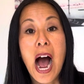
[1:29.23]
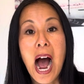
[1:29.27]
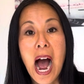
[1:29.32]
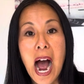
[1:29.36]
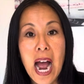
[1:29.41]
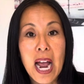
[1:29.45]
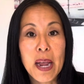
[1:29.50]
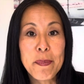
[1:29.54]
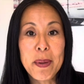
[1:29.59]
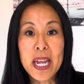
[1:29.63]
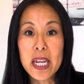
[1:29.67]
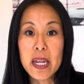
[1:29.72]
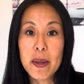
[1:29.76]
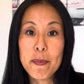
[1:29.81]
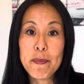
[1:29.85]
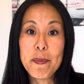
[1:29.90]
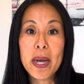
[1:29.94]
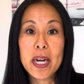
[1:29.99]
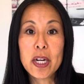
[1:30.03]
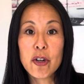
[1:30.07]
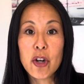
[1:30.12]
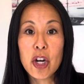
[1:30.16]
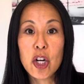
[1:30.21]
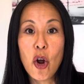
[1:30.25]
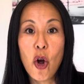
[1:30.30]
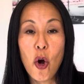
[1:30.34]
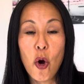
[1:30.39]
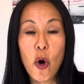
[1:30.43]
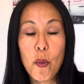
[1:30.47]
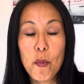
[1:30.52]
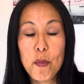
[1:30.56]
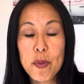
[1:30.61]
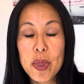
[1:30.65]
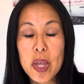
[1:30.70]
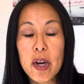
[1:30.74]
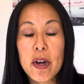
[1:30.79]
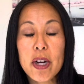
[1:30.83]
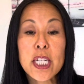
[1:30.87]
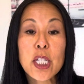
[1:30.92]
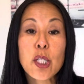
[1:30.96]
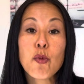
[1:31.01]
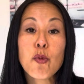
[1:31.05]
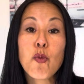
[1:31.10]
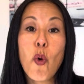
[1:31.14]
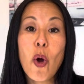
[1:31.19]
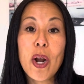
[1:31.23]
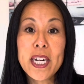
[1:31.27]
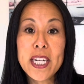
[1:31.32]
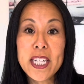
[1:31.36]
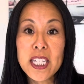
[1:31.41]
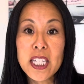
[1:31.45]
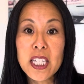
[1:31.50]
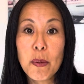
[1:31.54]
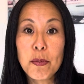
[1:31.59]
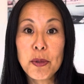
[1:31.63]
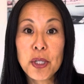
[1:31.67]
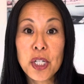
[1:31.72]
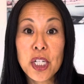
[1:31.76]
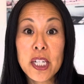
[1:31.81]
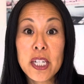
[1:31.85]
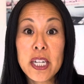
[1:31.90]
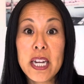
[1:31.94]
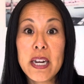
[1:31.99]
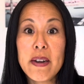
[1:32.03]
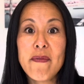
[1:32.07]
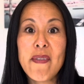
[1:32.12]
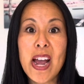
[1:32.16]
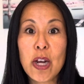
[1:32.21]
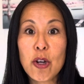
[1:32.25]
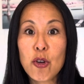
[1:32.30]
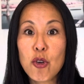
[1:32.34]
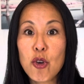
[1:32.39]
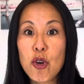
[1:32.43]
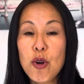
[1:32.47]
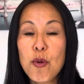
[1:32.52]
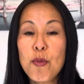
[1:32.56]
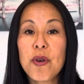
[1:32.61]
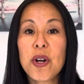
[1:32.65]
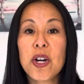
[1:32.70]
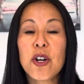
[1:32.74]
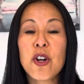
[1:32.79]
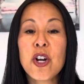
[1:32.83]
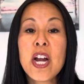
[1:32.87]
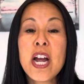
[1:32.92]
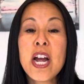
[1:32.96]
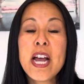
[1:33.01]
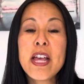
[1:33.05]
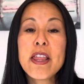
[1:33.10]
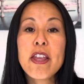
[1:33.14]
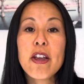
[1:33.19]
I make it better at home. There is one exception in Vancouver.